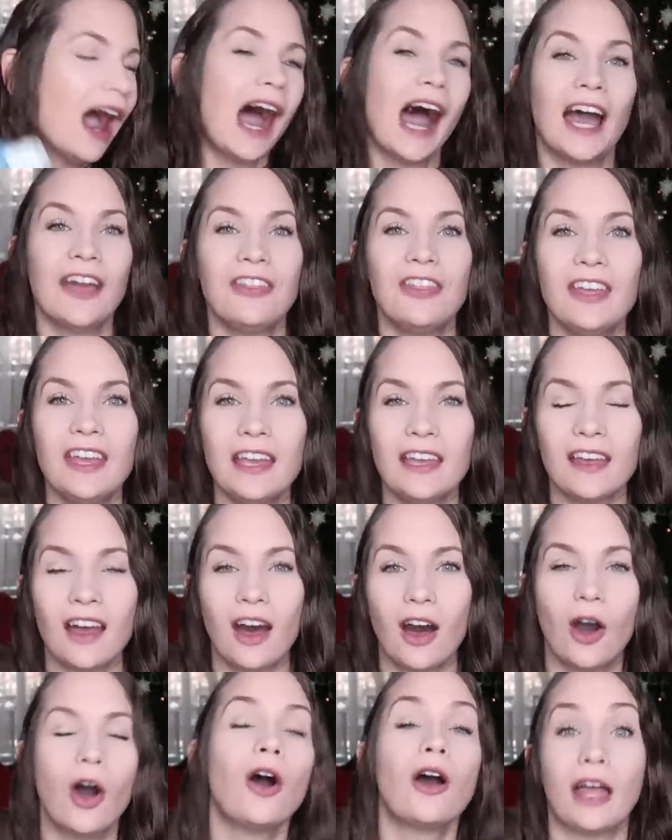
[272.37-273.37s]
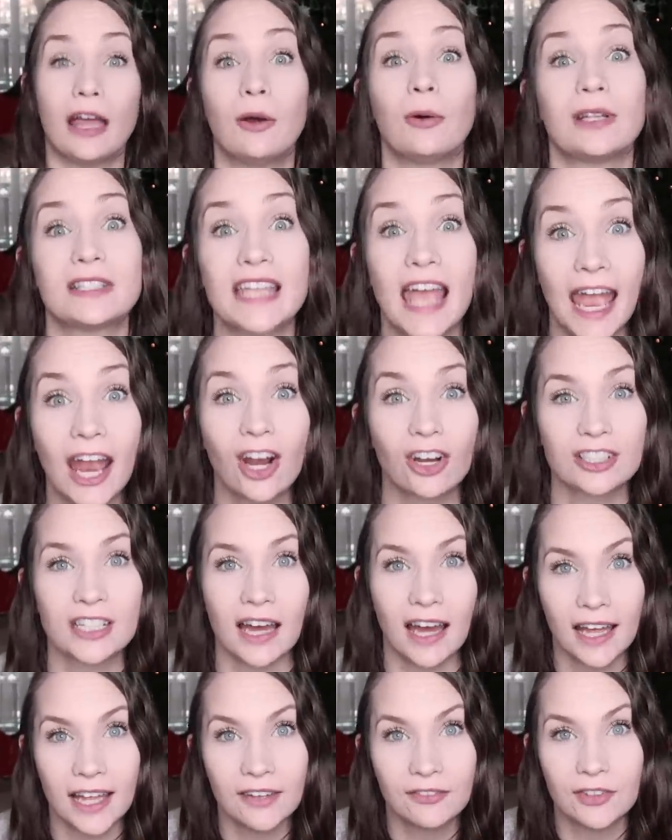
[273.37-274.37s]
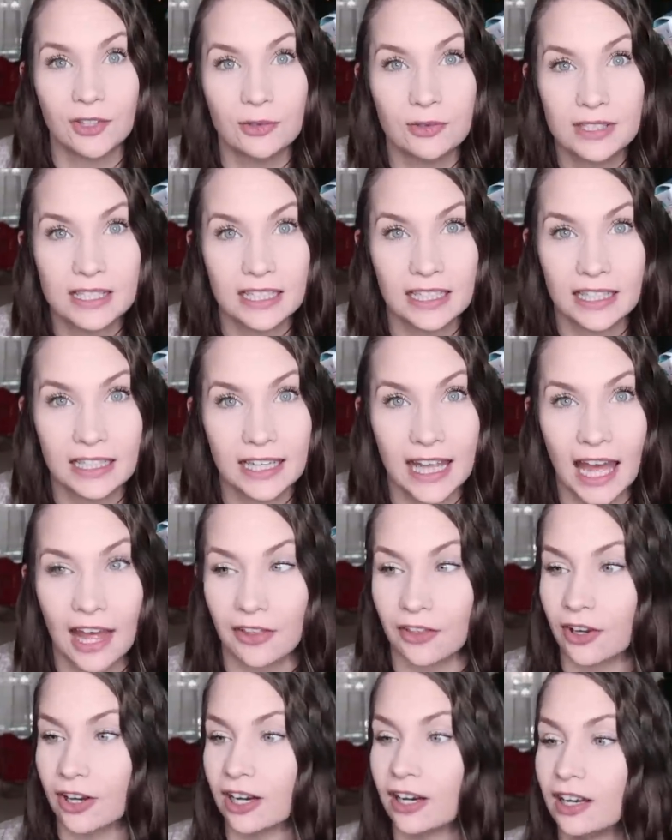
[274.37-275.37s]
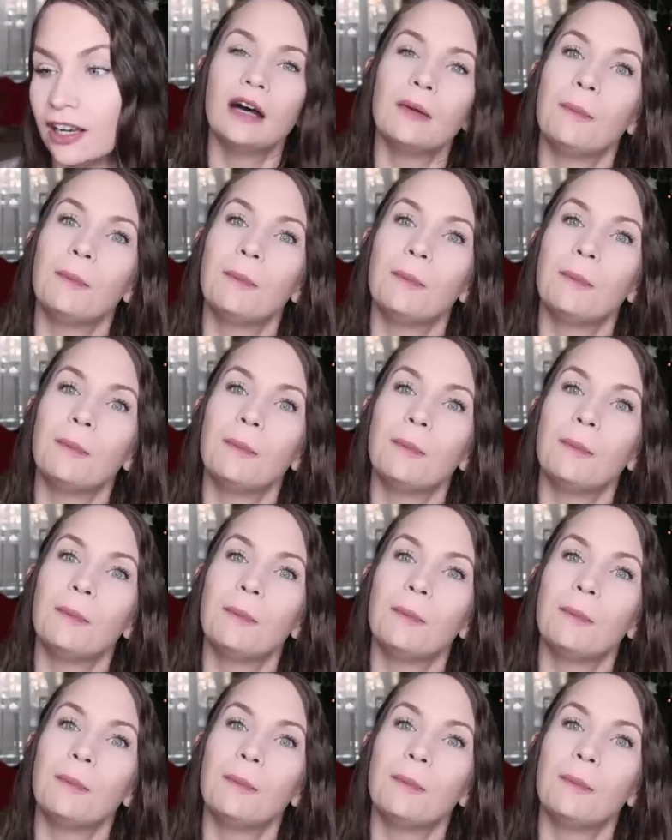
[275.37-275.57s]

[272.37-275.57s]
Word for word: I think, oh, oh it's hair dye if you didn't gather.